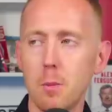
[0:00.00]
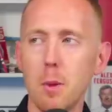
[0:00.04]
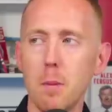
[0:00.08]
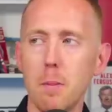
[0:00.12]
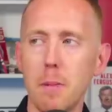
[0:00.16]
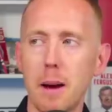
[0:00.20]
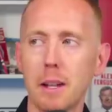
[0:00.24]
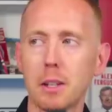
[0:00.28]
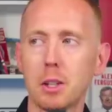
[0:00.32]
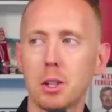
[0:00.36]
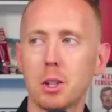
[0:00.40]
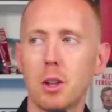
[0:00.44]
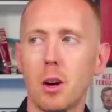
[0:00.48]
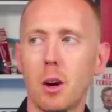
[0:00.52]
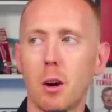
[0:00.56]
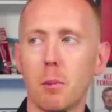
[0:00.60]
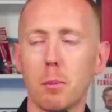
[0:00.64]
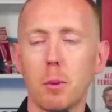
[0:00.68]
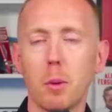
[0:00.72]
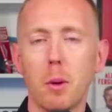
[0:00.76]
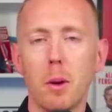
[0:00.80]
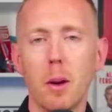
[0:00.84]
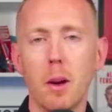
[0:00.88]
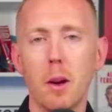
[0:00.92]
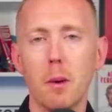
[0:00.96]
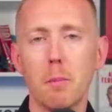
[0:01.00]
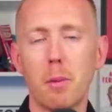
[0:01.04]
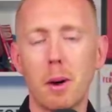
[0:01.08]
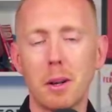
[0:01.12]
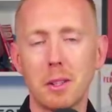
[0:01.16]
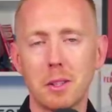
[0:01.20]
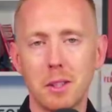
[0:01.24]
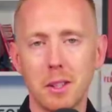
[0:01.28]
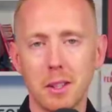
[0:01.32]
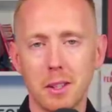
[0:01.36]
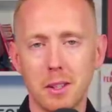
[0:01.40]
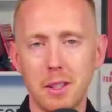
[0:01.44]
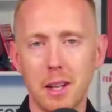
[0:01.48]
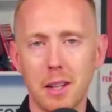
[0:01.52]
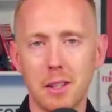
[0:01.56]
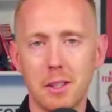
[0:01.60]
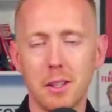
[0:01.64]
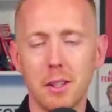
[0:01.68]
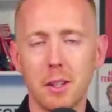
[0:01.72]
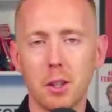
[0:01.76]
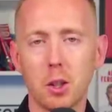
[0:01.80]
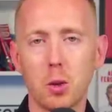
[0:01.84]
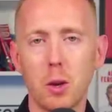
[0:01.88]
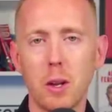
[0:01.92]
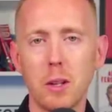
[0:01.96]
to be matched up by
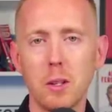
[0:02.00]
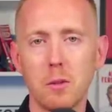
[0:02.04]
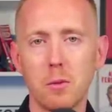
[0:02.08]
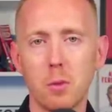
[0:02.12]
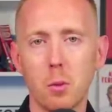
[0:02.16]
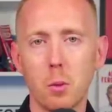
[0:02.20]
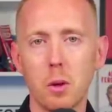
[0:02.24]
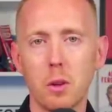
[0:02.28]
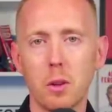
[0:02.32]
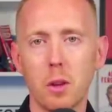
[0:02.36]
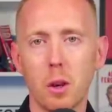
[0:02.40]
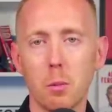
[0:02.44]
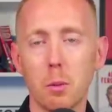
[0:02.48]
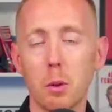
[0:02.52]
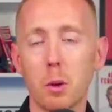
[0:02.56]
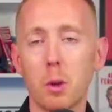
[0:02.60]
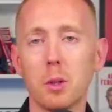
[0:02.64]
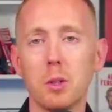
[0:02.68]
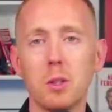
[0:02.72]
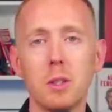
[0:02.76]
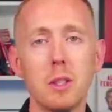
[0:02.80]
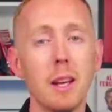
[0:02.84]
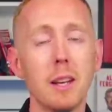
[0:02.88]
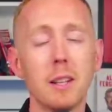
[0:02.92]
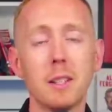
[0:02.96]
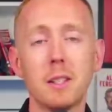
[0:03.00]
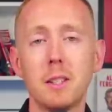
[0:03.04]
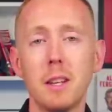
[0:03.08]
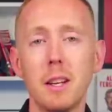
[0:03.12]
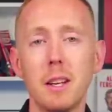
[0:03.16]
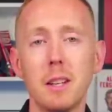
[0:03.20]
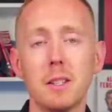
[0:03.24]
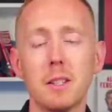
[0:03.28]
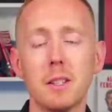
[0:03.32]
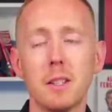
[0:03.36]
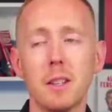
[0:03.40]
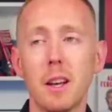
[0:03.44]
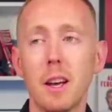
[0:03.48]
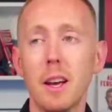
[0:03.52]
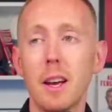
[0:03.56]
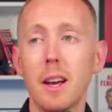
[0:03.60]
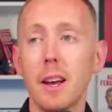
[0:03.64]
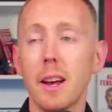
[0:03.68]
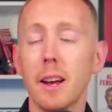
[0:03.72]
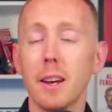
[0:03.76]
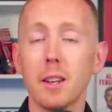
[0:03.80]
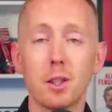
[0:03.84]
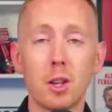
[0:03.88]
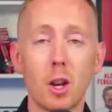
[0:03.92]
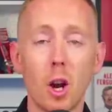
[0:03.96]
success in the transfer window because next season
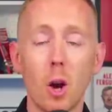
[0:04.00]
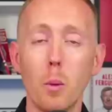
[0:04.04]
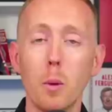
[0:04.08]
is